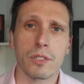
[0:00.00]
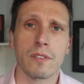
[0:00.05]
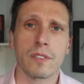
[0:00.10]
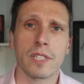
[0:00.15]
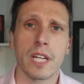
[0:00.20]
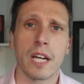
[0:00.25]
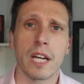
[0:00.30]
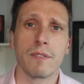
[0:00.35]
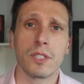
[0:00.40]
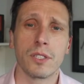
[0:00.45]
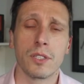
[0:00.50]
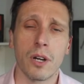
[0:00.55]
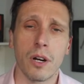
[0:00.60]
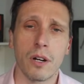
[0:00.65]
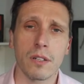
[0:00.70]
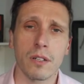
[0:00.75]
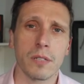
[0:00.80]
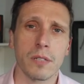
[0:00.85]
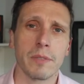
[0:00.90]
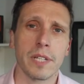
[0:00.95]
to have a
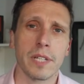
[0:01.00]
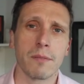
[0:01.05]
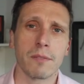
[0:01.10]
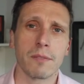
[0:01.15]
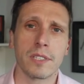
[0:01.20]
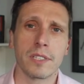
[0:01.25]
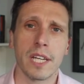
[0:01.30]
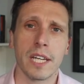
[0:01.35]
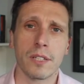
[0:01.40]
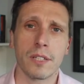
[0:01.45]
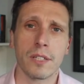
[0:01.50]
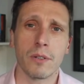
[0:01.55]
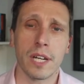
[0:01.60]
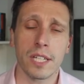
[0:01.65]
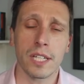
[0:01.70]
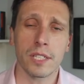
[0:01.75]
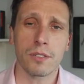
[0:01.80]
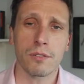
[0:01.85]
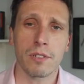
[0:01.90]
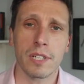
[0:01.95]
doctor be able to take your
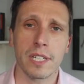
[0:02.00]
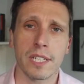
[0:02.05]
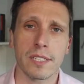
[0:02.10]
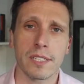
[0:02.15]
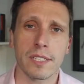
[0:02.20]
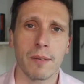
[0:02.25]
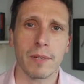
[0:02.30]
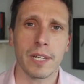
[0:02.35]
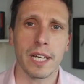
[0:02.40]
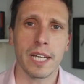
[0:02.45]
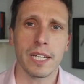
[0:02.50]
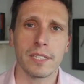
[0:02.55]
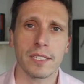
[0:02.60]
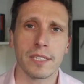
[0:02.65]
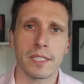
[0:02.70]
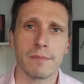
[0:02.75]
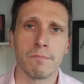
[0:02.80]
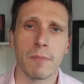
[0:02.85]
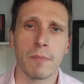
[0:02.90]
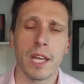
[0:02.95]
history and
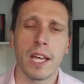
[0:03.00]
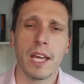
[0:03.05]
examination.